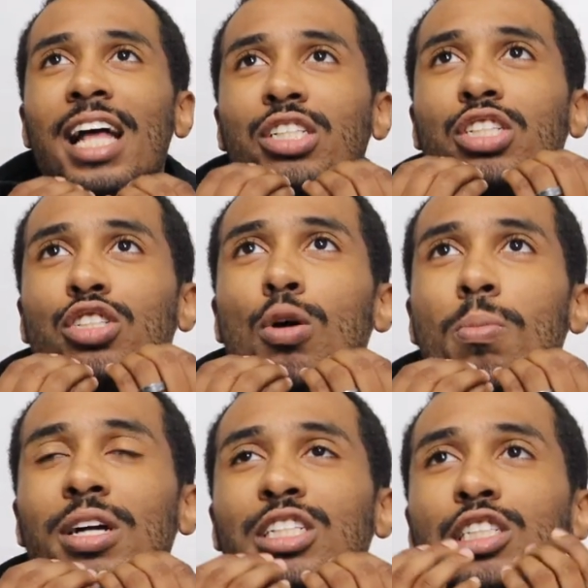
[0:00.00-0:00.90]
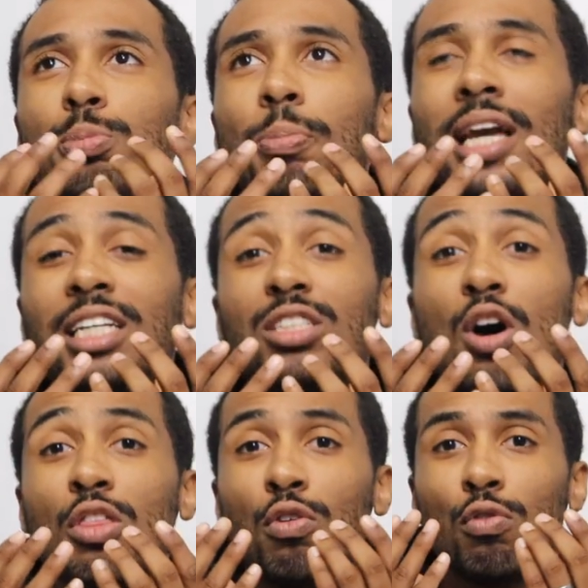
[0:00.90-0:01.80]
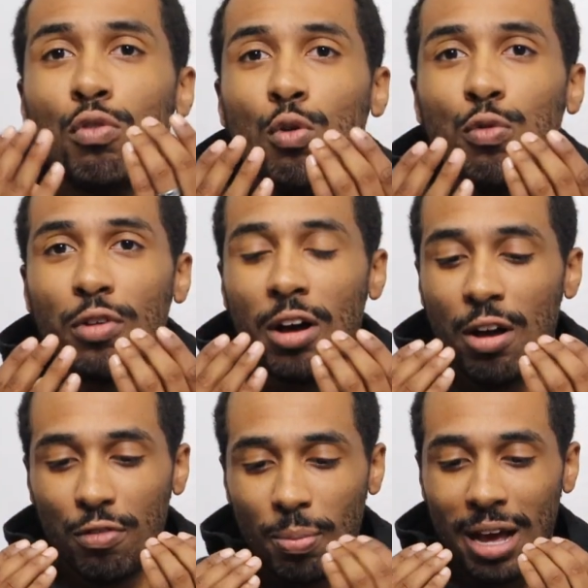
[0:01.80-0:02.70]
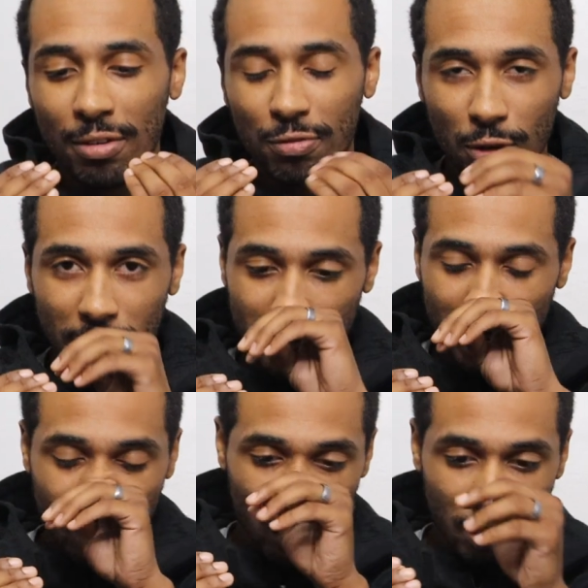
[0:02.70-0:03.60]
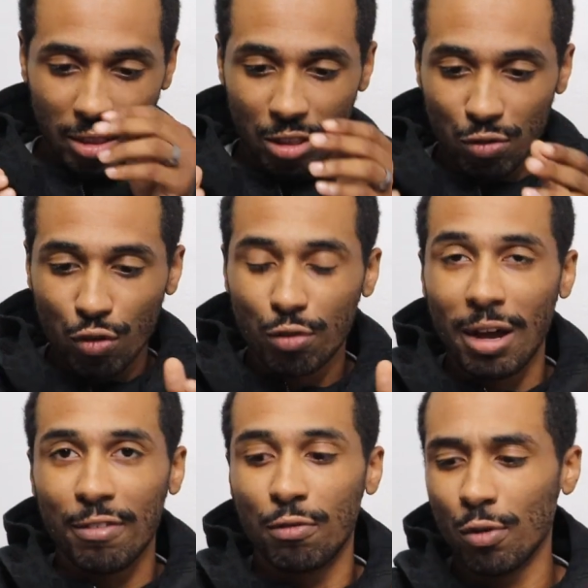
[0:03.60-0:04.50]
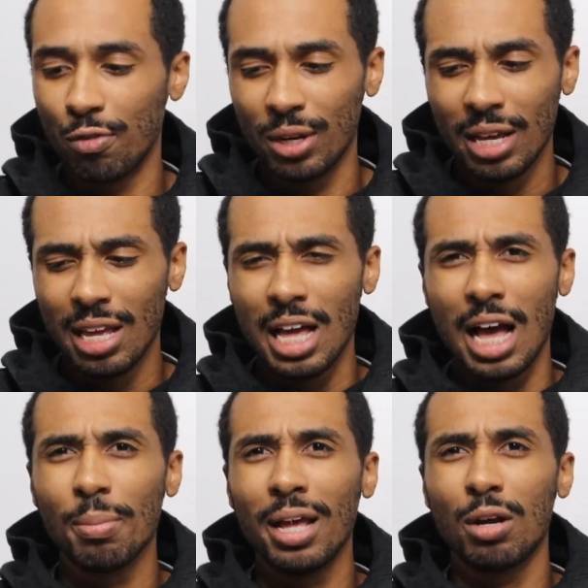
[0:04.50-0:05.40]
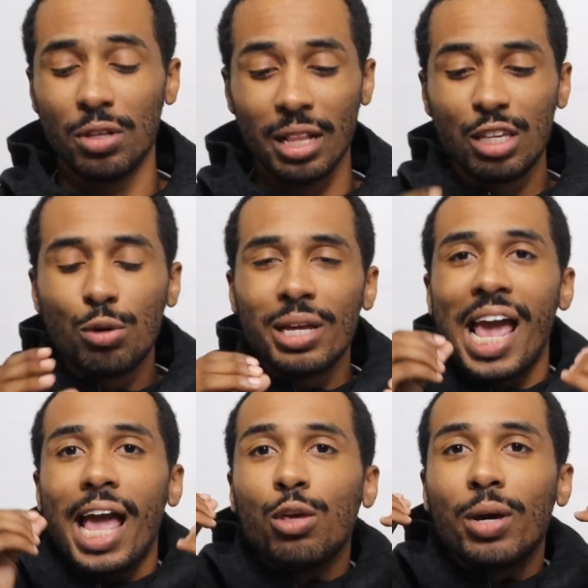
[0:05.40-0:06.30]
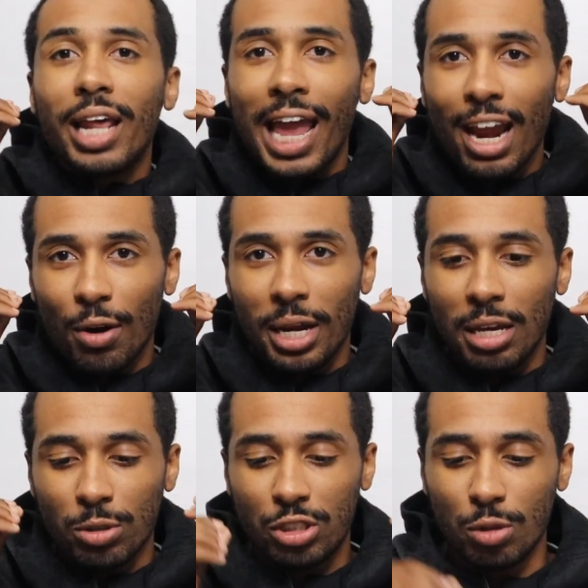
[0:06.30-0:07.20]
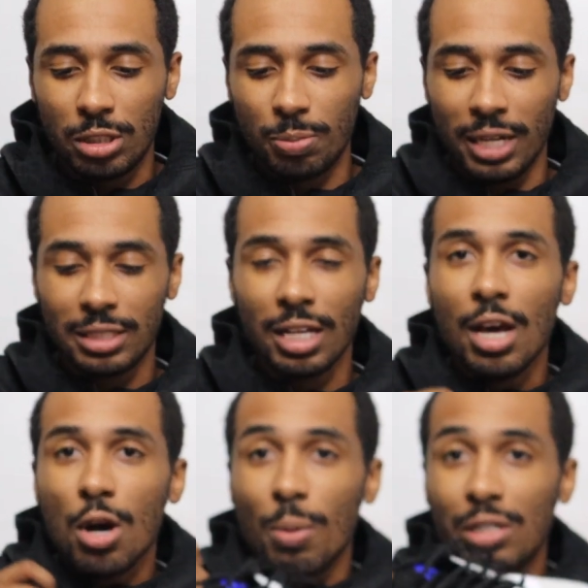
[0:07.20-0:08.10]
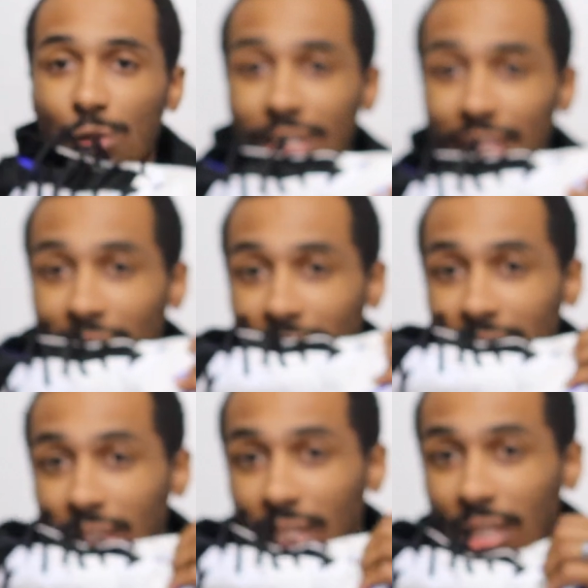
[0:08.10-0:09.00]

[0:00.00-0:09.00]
so much space on the roof of my foot, like the roof of my forefoot. I'm like you can hear it. It was so much space. When you did this,